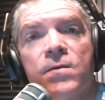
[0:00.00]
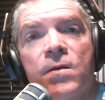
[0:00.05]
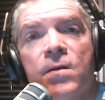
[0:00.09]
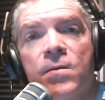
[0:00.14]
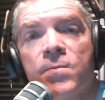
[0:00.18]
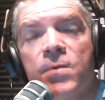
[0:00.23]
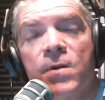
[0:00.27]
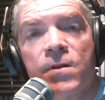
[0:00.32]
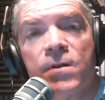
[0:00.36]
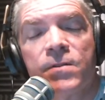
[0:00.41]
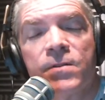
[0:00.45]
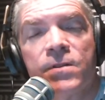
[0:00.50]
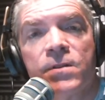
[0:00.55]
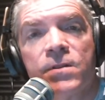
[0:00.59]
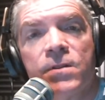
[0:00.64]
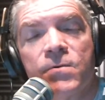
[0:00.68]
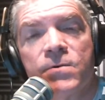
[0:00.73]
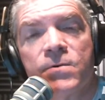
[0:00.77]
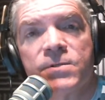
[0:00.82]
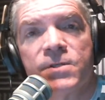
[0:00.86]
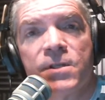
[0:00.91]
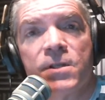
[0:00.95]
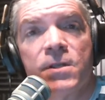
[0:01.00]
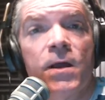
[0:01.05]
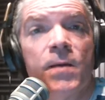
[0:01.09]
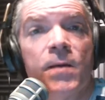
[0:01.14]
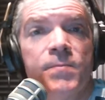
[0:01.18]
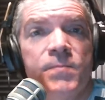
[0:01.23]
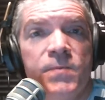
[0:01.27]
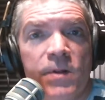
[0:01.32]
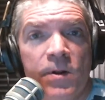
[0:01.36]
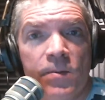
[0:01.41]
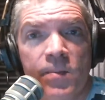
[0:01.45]
Apparently, there was a
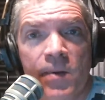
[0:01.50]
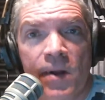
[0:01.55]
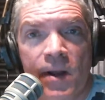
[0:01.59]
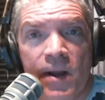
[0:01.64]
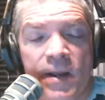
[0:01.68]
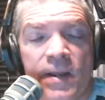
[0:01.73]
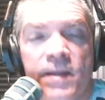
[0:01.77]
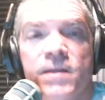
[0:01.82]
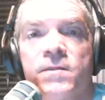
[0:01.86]
cub nearby,